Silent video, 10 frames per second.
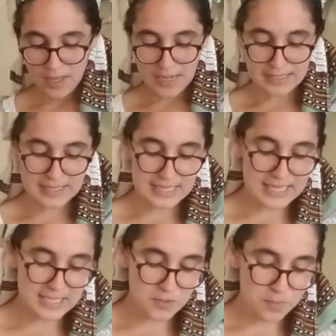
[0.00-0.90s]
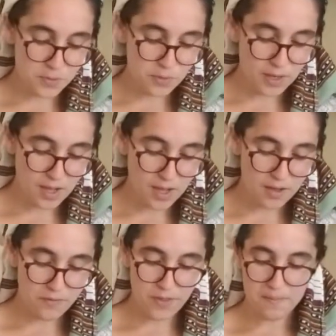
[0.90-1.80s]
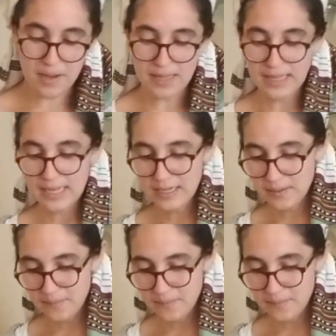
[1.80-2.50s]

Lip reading: 1 teaspoon of the mullein,